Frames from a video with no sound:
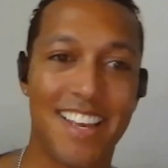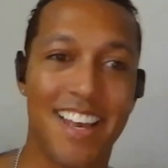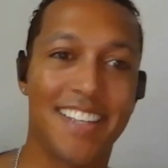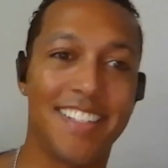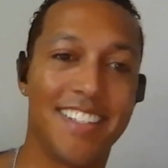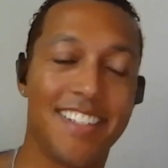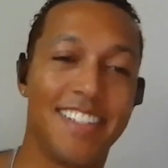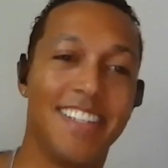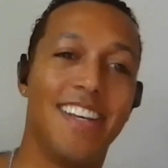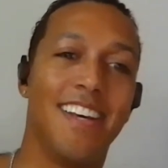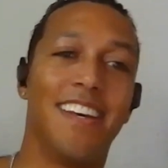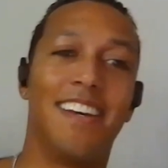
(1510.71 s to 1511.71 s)
exactly.
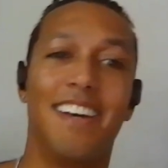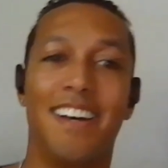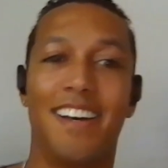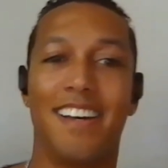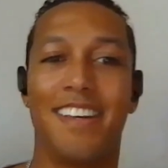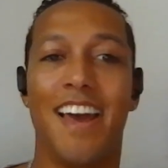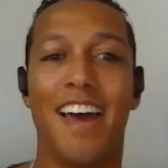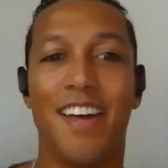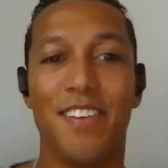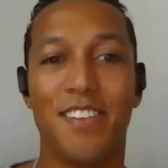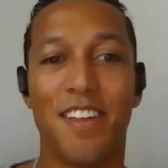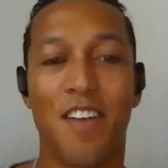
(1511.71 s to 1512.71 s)
Yeah,
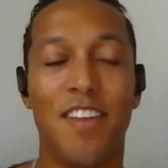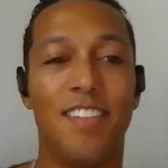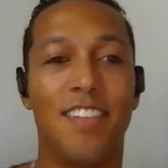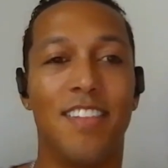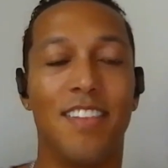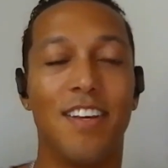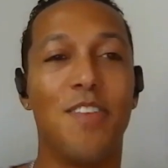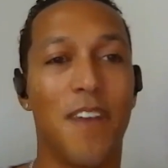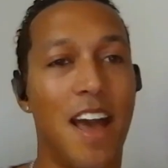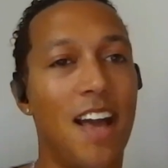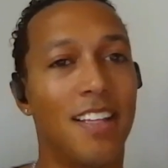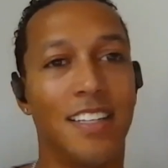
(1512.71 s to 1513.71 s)
I mean, looking
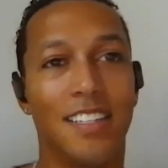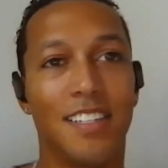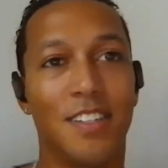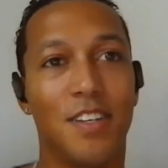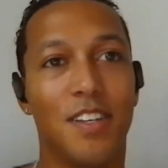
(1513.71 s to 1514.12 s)
back, like,